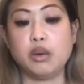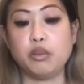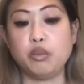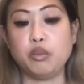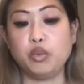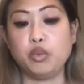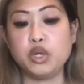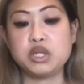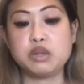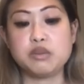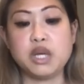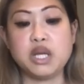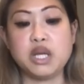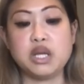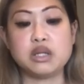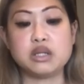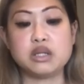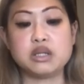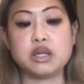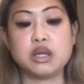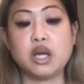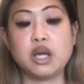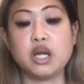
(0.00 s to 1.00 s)
Which
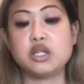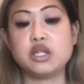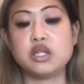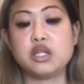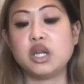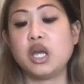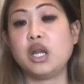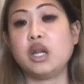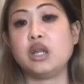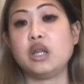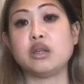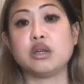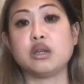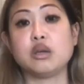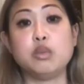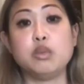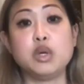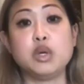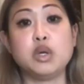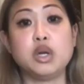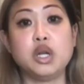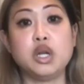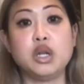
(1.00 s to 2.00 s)
means educating the
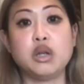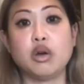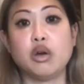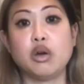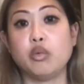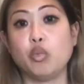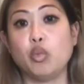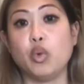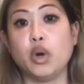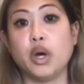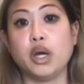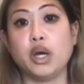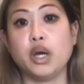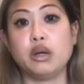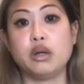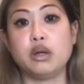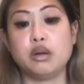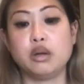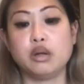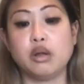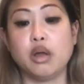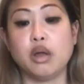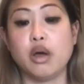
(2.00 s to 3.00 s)
community on what
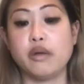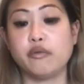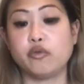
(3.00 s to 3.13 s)
law